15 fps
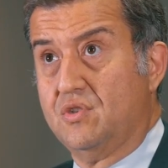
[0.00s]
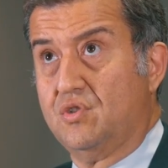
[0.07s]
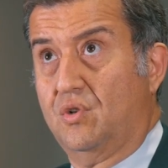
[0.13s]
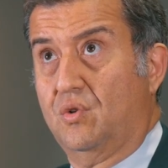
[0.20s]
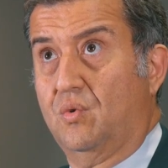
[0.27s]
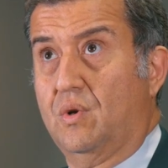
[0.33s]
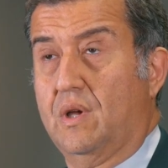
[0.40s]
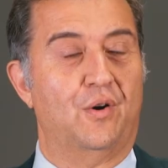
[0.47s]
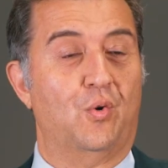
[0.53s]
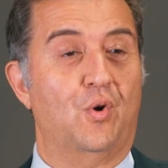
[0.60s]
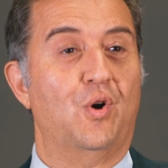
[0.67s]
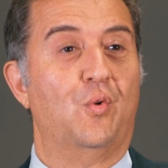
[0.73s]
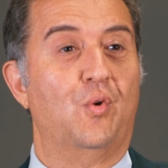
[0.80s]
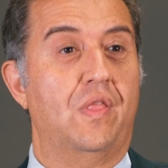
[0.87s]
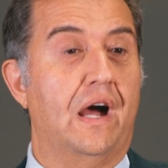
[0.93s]
So uh,
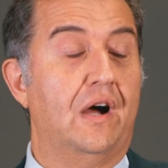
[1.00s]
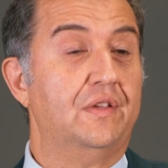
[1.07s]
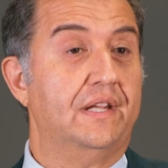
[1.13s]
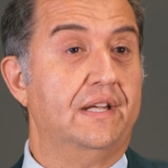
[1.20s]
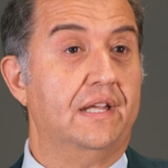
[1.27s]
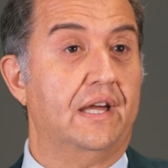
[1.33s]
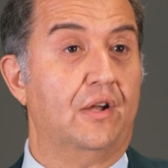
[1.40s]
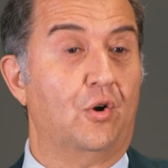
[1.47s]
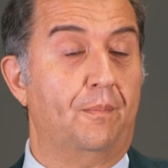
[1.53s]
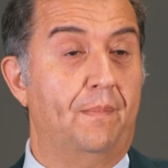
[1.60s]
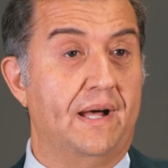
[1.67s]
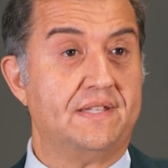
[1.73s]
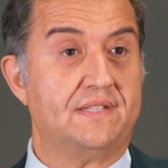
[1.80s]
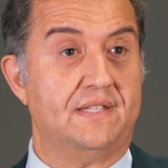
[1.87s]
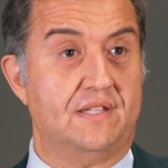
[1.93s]
without a
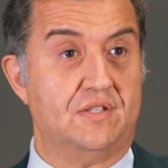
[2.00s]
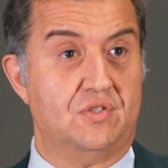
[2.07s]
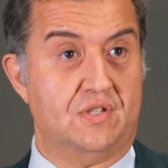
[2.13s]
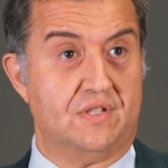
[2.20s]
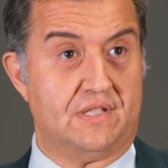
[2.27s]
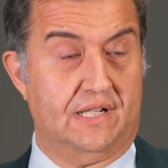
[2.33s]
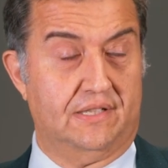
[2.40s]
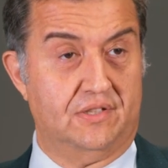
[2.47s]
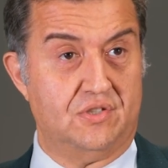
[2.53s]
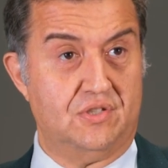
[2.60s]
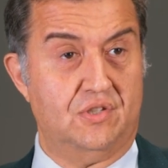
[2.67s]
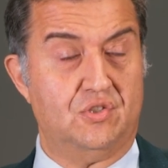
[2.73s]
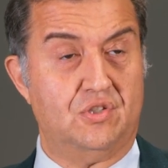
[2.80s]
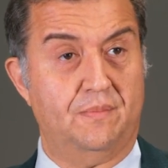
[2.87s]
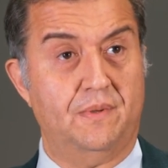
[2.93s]
robust ESG
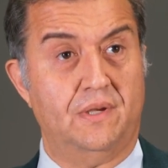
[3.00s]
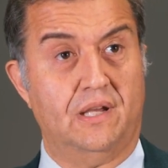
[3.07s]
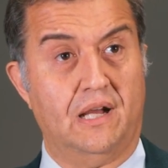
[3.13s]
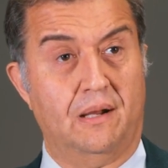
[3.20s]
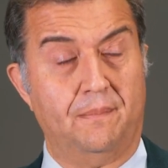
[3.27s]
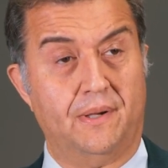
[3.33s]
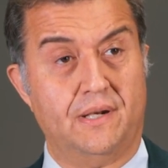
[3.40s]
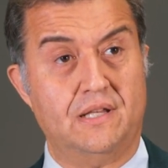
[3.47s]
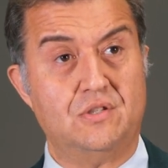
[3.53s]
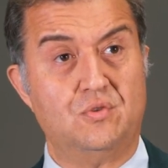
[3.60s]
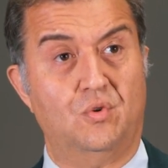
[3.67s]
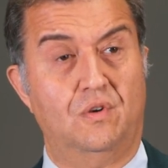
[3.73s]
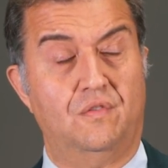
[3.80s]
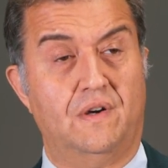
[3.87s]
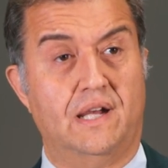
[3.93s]
strategy, shipping companies
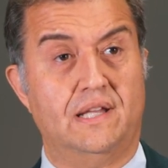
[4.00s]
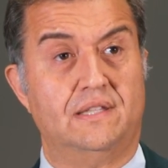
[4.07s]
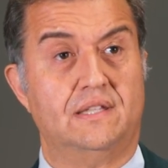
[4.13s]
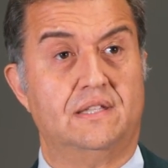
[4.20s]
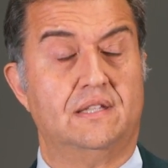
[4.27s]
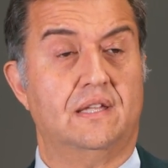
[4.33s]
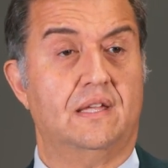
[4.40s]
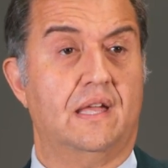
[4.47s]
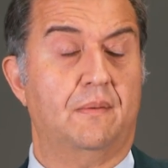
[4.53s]
will find it